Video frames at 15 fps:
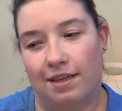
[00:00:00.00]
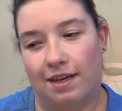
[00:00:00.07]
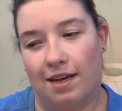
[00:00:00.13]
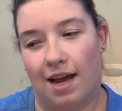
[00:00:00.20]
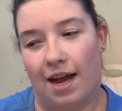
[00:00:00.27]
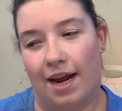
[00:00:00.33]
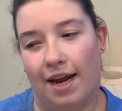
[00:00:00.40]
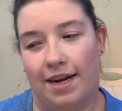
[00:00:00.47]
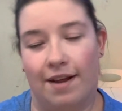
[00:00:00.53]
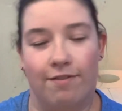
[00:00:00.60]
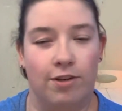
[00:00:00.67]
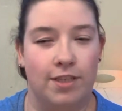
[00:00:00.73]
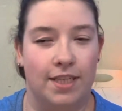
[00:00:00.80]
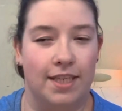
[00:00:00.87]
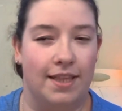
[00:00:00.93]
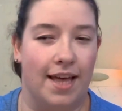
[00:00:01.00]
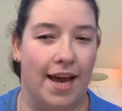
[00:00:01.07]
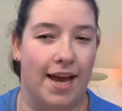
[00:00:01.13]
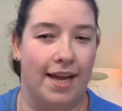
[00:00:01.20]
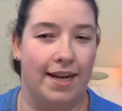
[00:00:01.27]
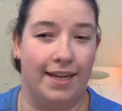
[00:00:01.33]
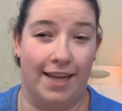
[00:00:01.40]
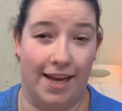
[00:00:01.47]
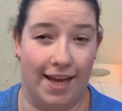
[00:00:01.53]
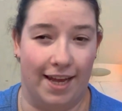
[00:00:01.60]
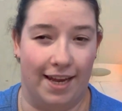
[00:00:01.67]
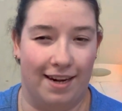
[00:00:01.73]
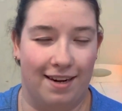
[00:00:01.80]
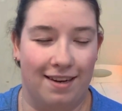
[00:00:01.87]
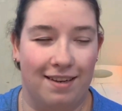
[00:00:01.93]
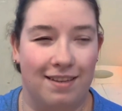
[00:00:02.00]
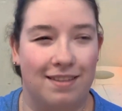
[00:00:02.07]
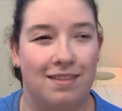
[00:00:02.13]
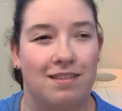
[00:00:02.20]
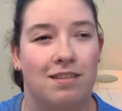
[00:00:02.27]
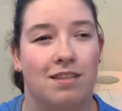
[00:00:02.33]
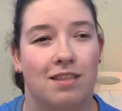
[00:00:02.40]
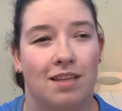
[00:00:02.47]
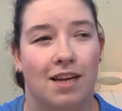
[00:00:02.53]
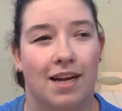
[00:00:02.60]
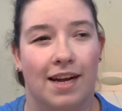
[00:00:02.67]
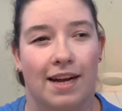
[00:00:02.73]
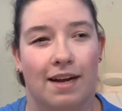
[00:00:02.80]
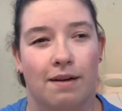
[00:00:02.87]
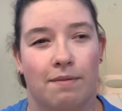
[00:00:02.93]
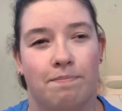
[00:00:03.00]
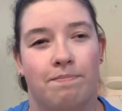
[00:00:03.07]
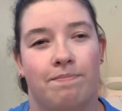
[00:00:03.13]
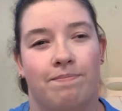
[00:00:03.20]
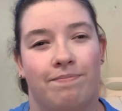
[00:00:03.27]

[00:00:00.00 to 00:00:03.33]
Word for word: I never did that again. Um,